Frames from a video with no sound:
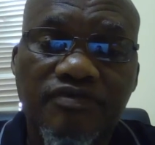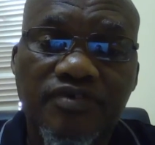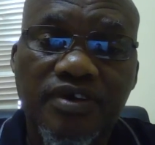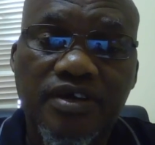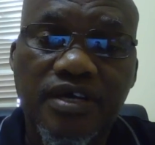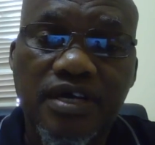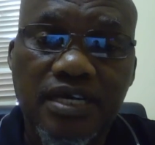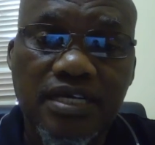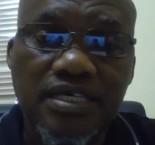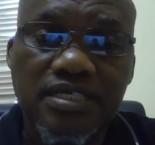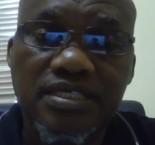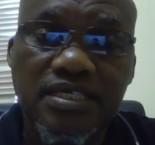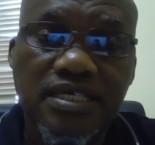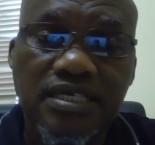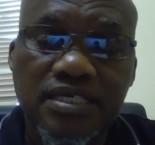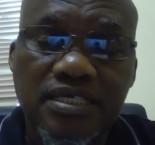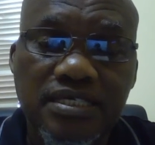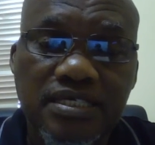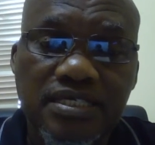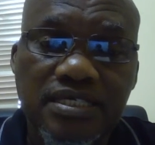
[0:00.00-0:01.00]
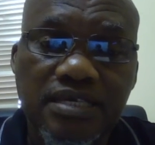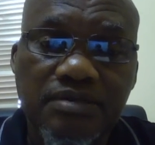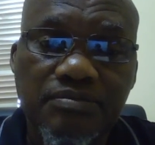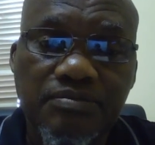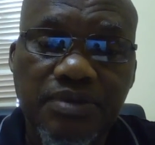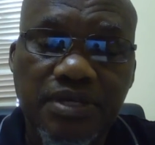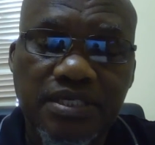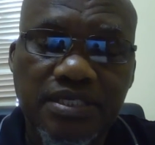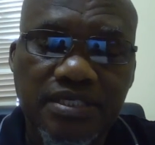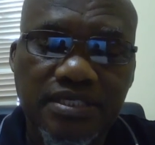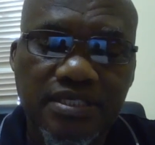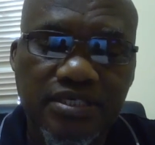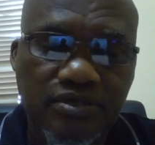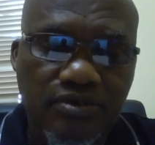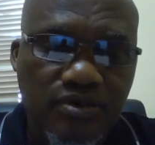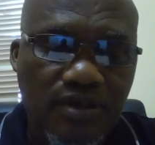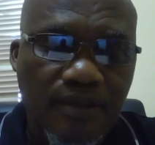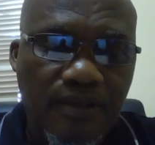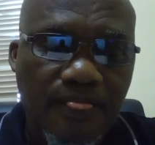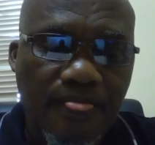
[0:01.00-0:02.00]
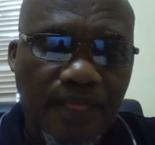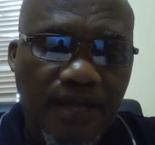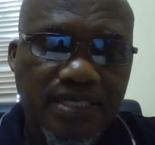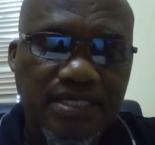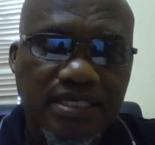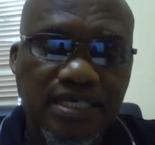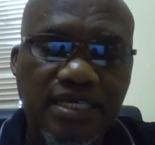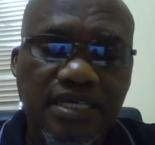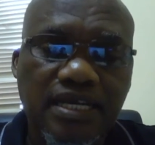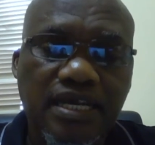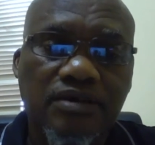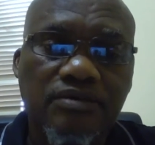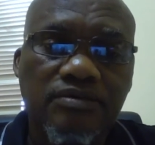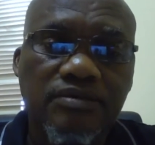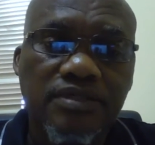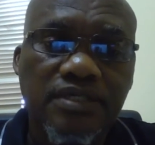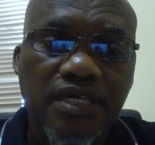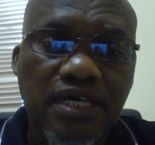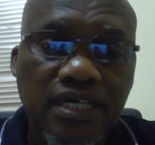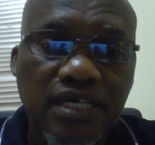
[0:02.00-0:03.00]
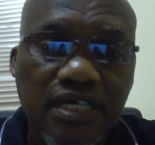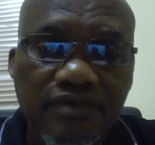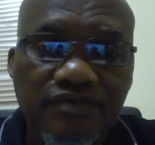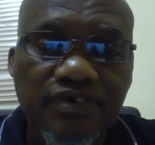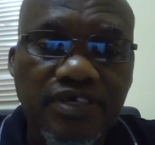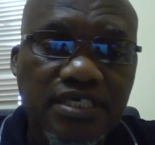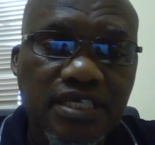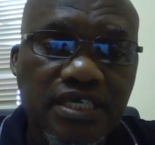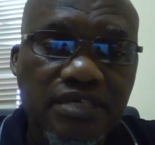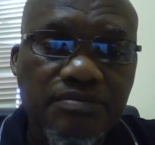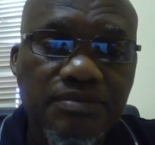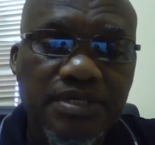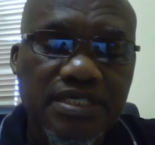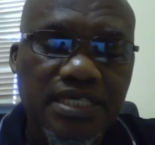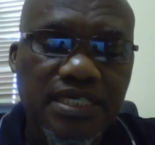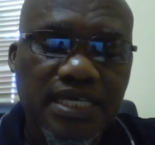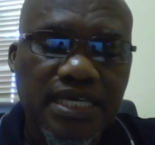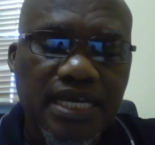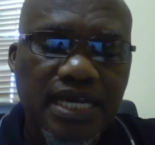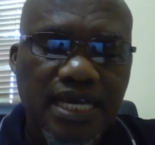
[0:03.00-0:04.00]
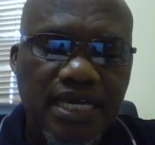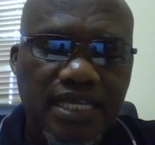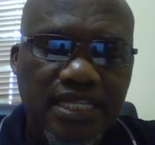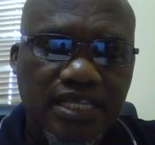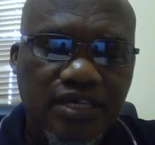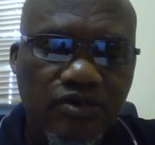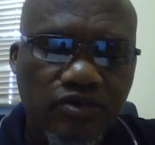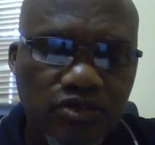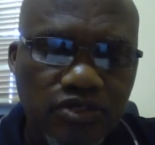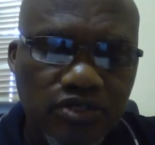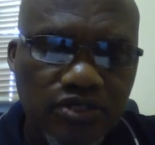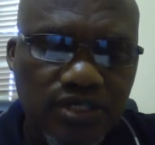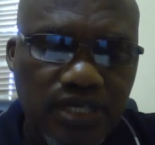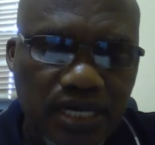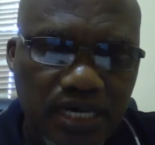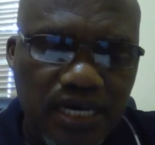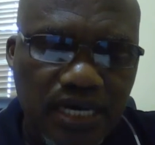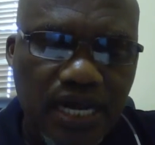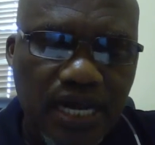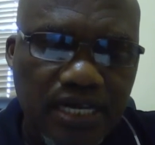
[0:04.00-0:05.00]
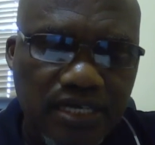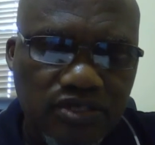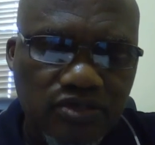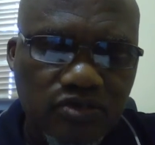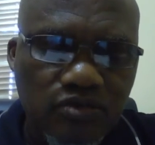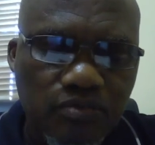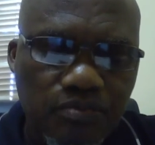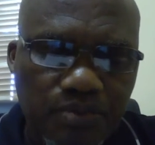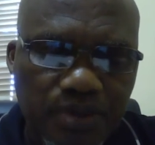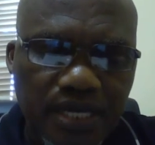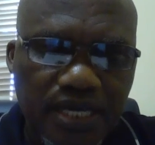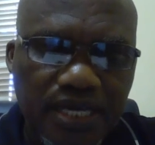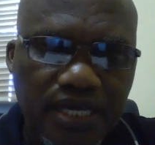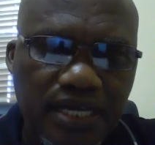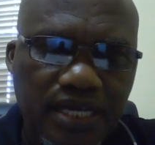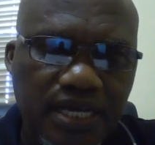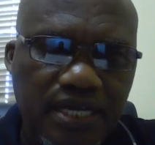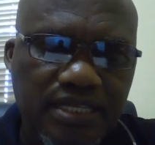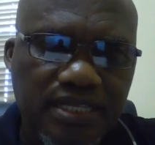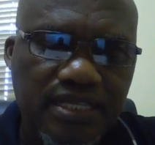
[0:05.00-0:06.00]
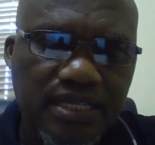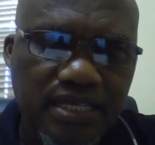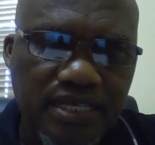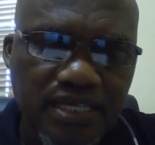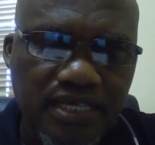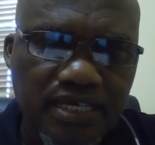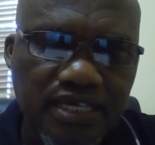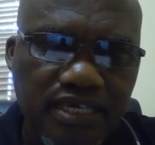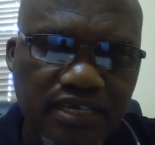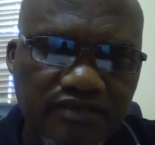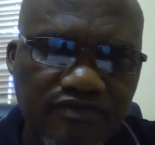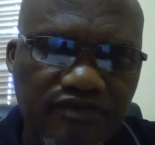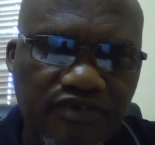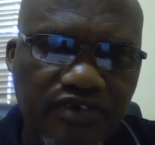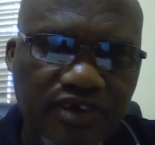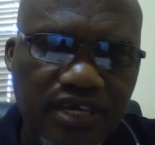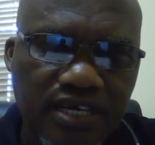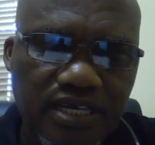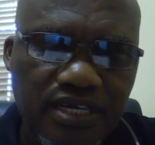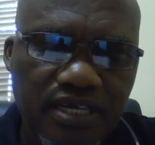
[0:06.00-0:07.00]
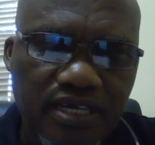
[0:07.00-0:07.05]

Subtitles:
arrested and detained persons. So I say now, I give you a statement and say the constitutional right to bail and the need for